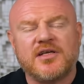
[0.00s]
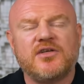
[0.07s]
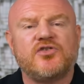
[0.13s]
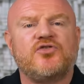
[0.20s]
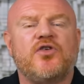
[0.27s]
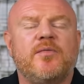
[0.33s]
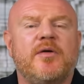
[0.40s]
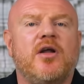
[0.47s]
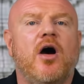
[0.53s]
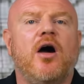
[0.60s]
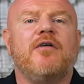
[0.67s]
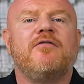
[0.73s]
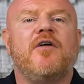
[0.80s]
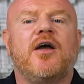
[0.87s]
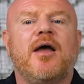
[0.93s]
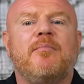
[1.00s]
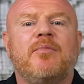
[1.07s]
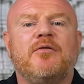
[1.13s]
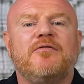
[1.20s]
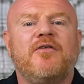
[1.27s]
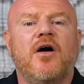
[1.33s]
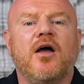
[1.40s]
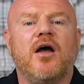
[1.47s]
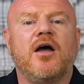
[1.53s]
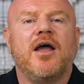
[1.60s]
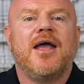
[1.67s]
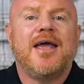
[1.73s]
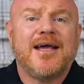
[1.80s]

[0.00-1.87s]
in a streaming hi-fi amplifier,